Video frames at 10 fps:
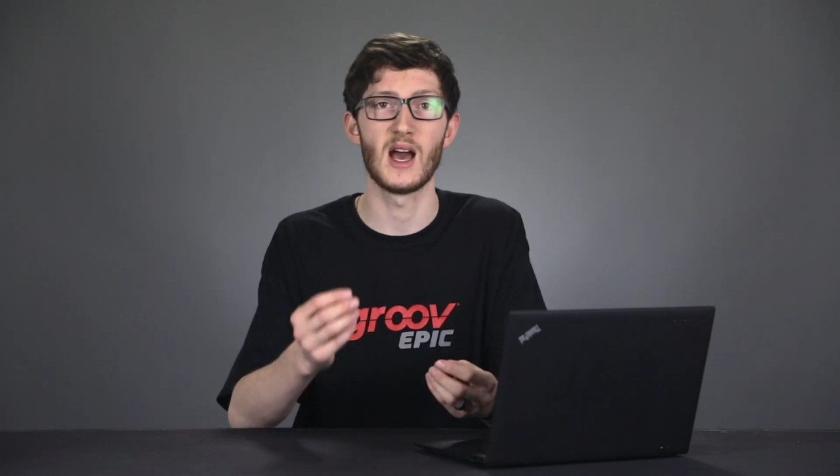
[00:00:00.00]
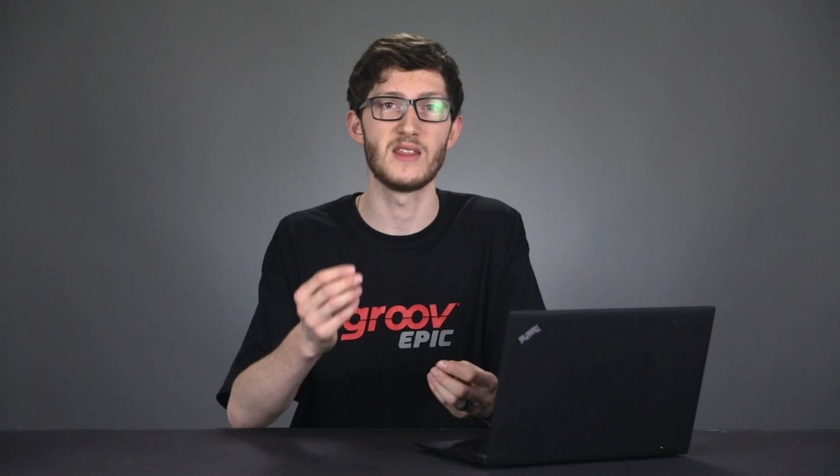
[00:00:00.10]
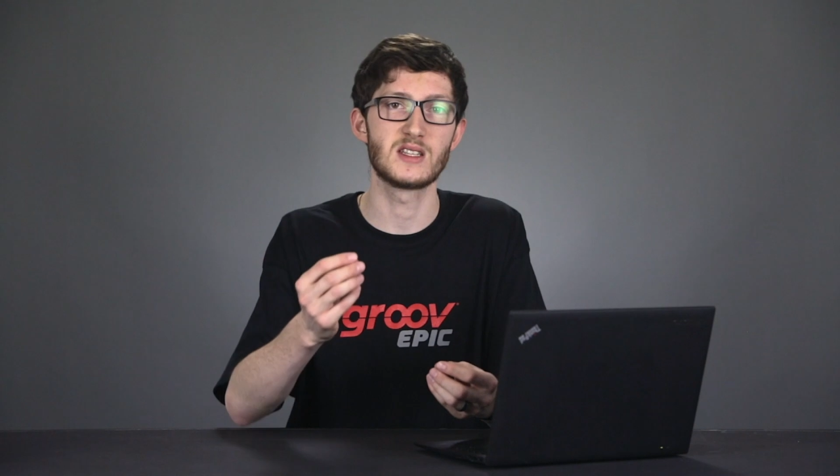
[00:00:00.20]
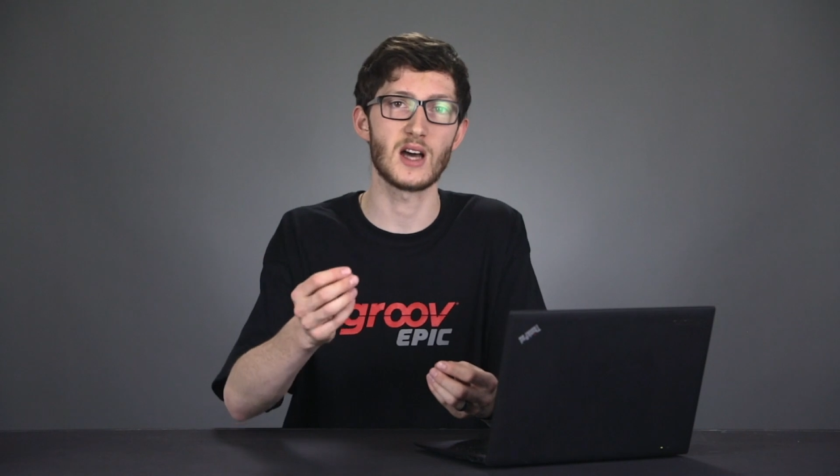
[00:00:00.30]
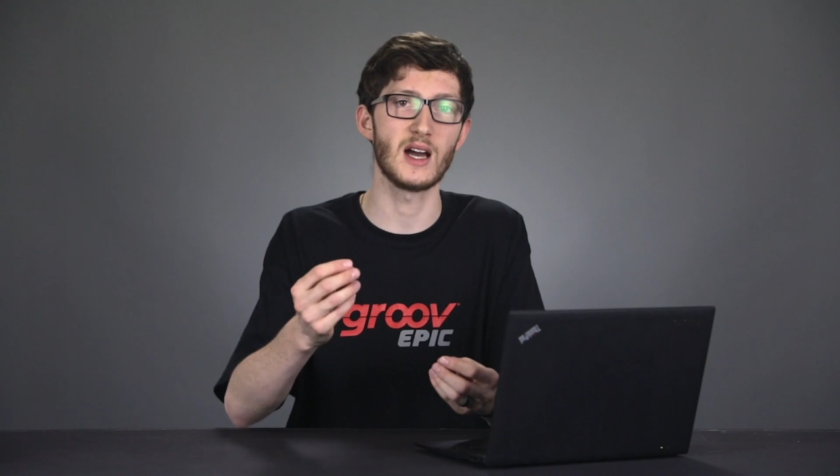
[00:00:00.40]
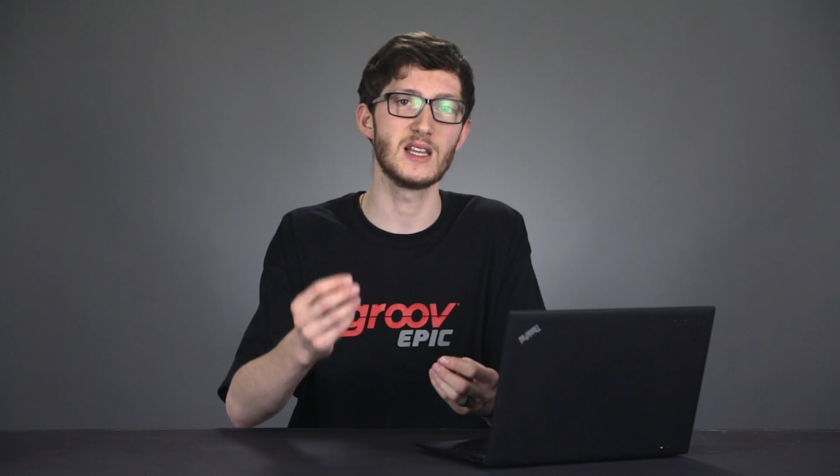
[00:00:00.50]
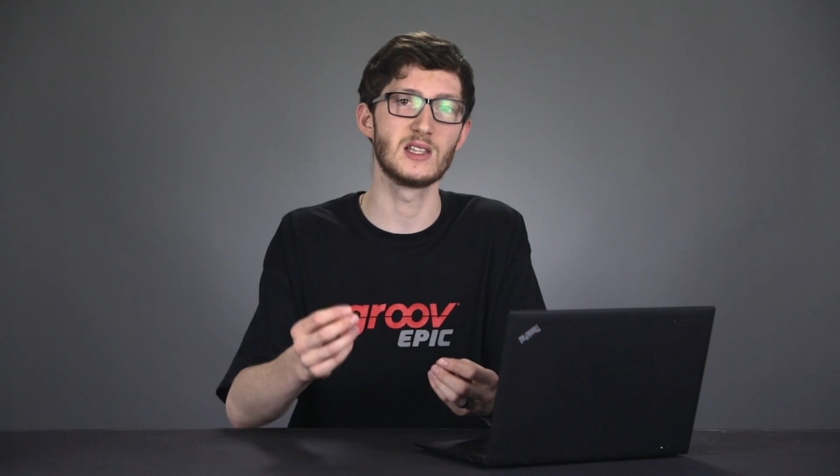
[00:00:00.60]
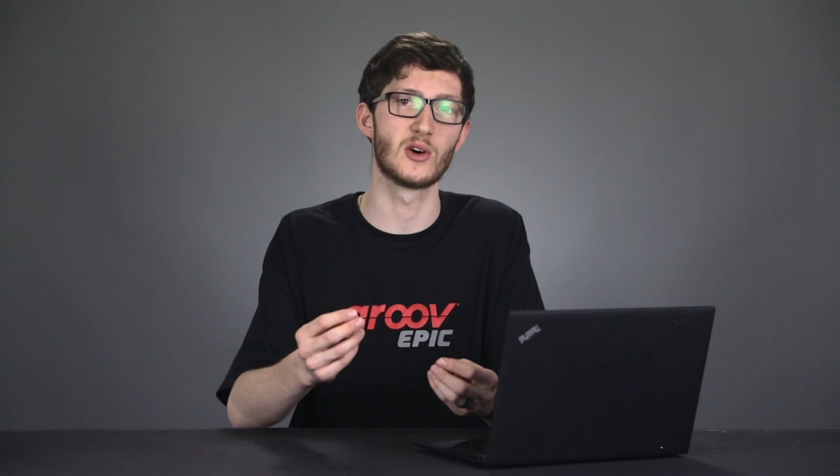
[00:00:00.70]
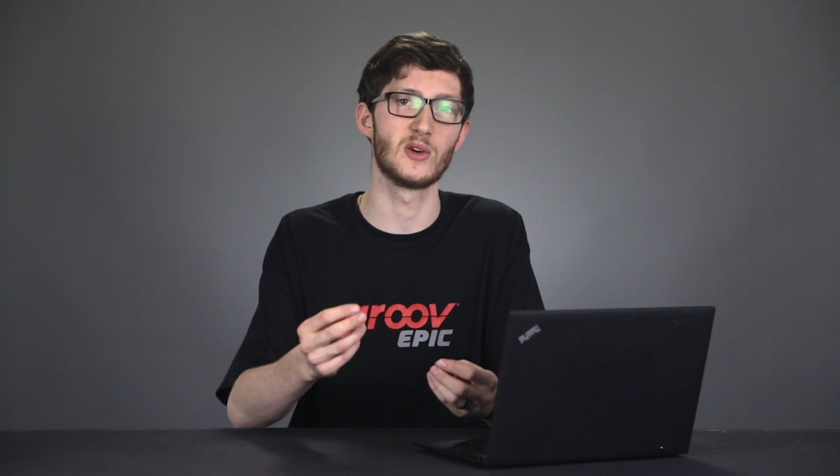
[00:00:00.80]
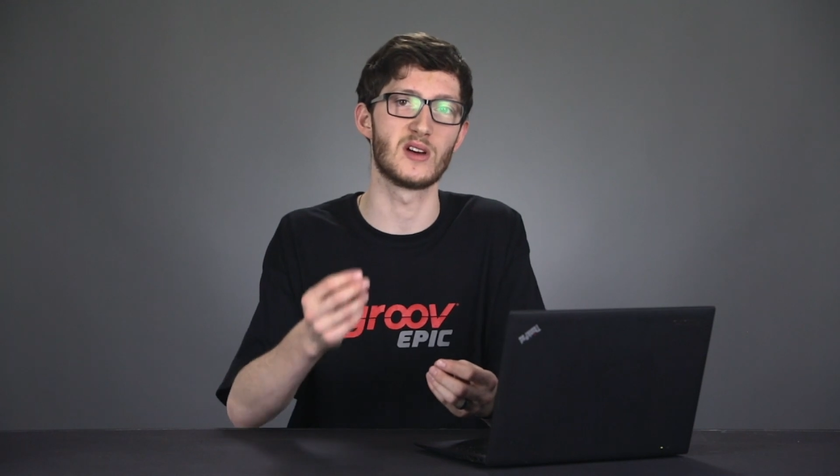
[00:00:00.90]
and the tiny
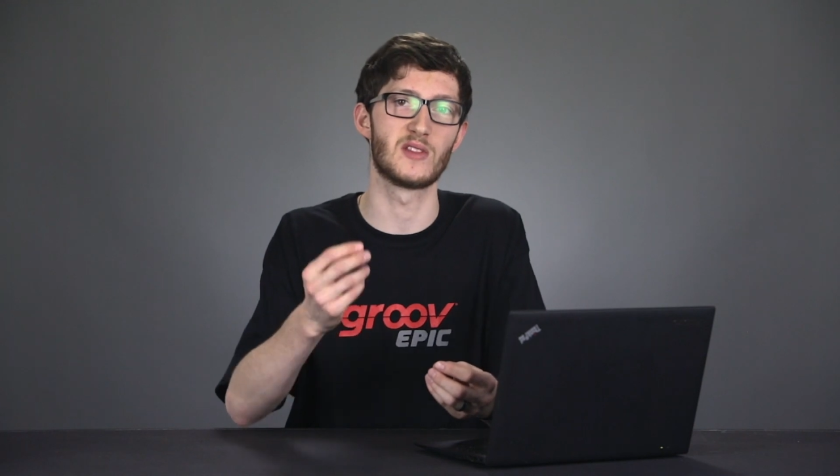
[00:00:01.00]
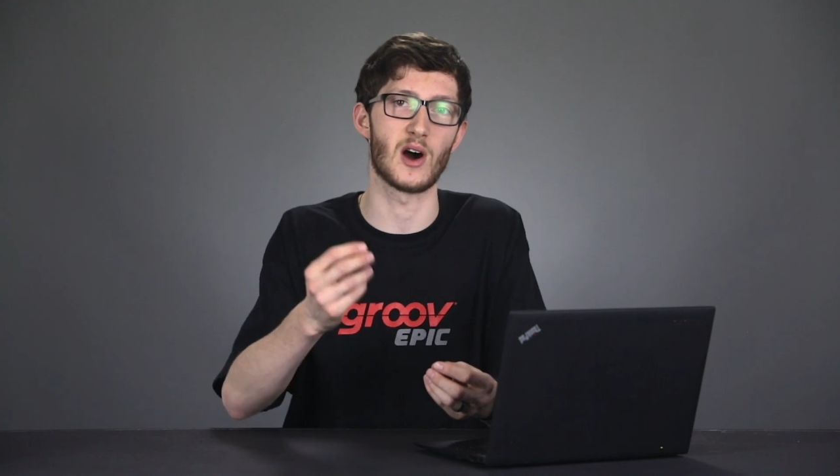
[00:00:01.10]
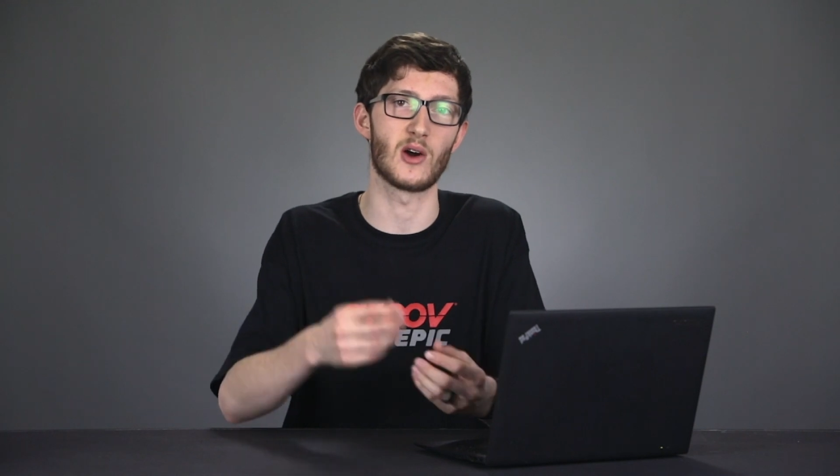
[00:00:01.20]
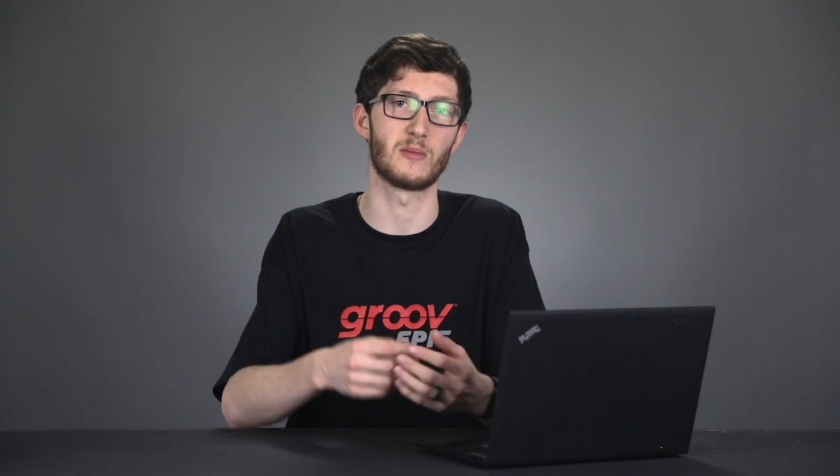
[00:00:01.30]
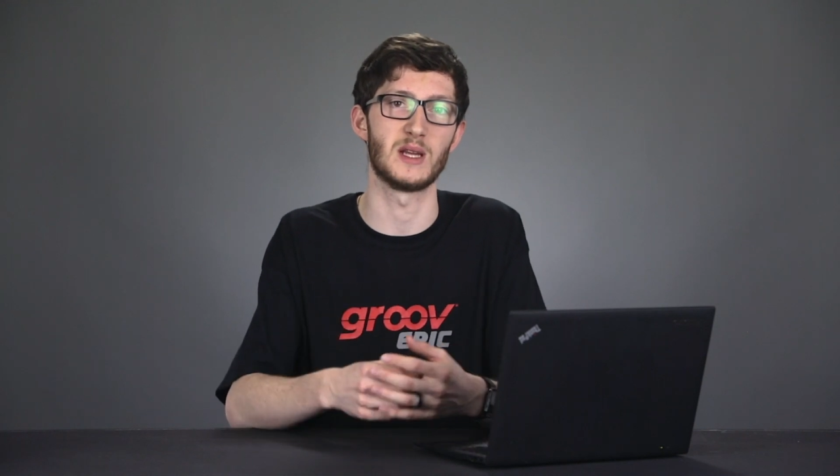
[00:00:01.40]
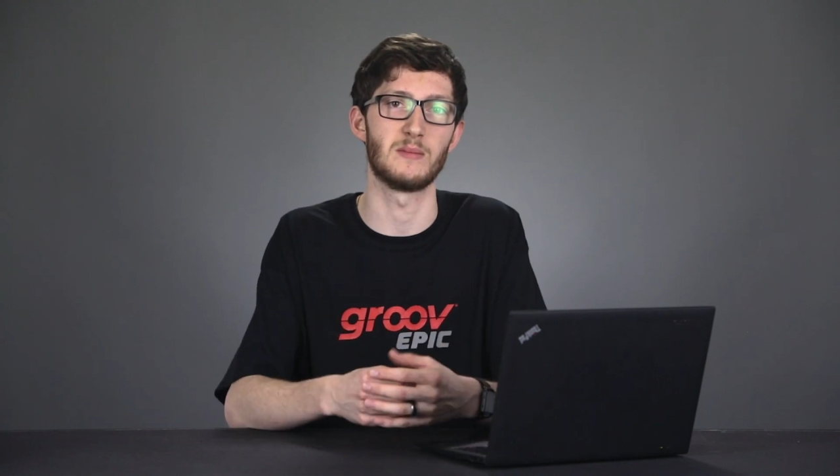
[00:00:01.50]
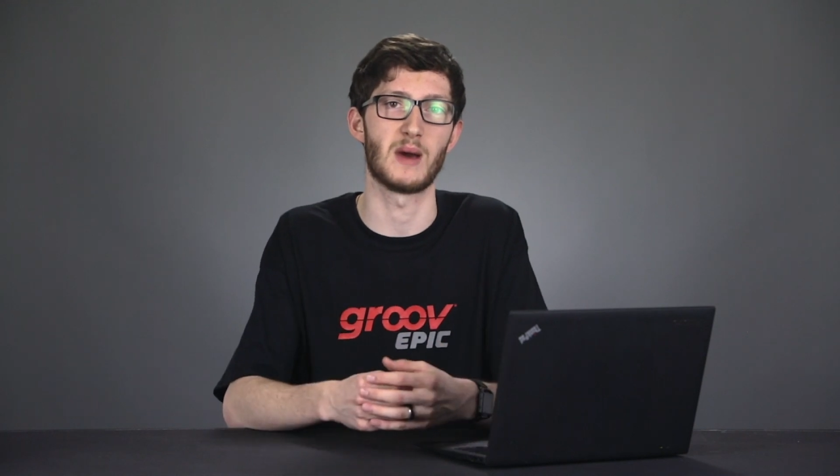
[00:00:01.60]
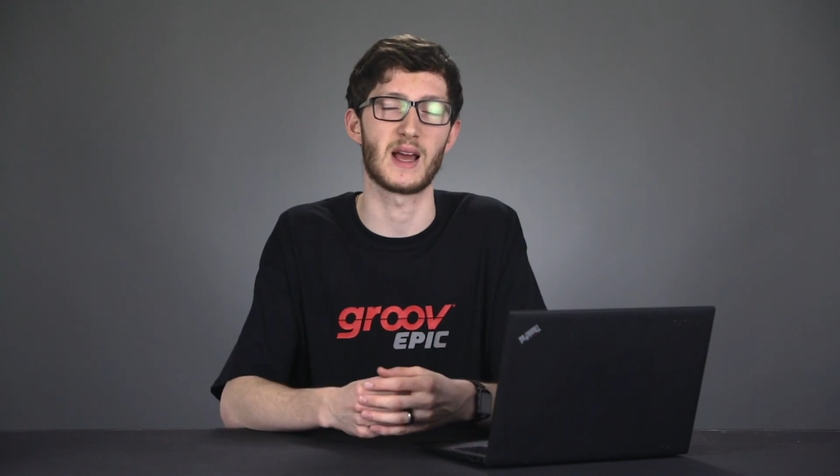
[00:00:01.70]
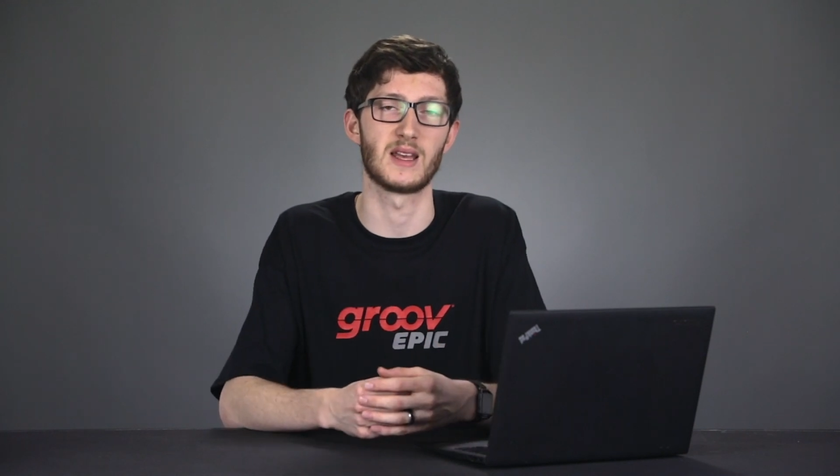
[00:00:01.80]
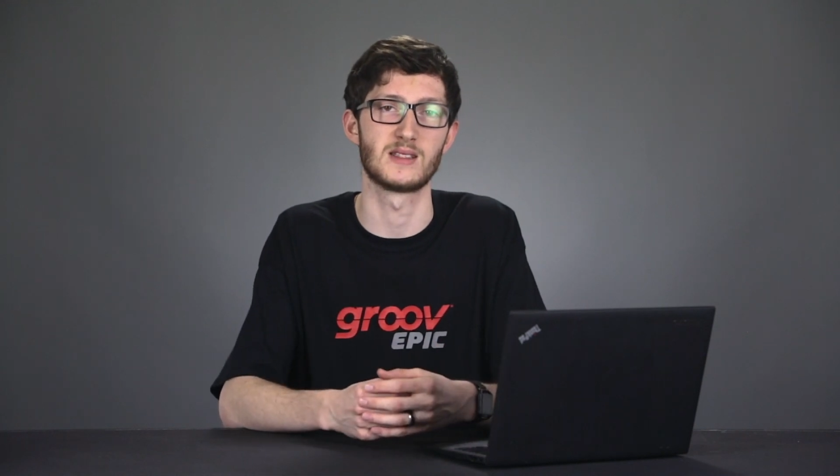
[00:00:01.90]
load of the heartbeat
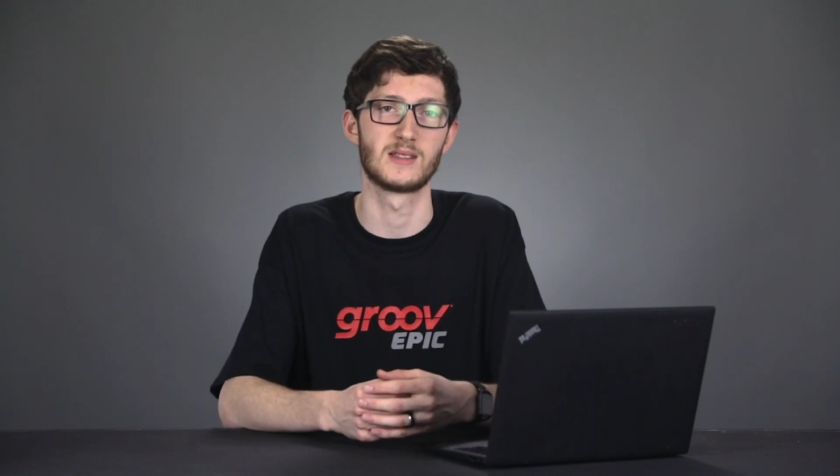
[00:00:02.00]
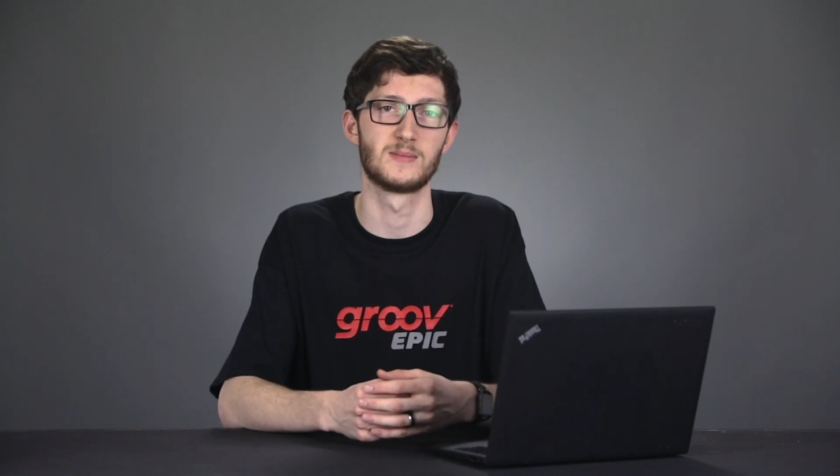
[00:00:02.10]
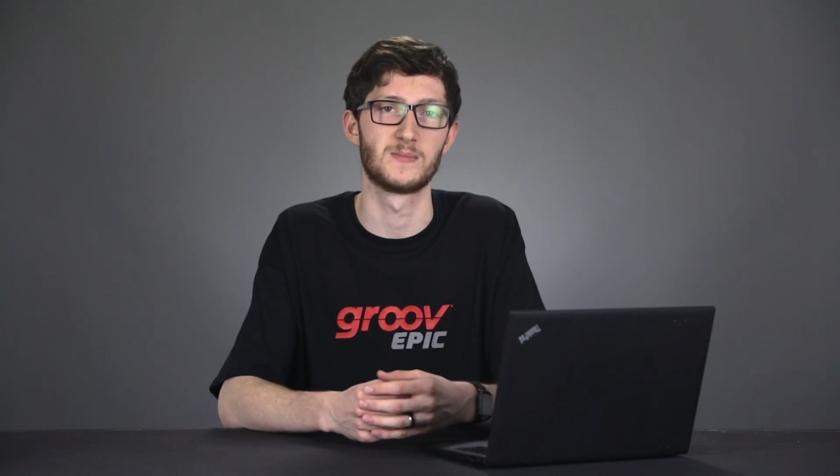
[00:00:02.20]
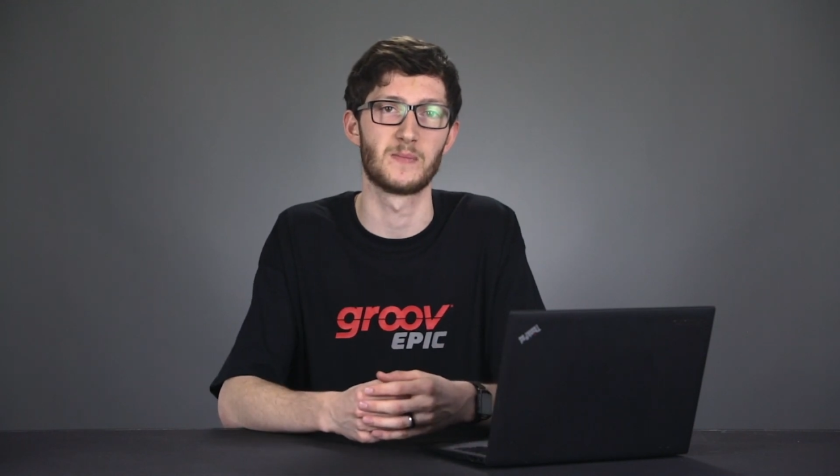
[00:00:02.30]
packets.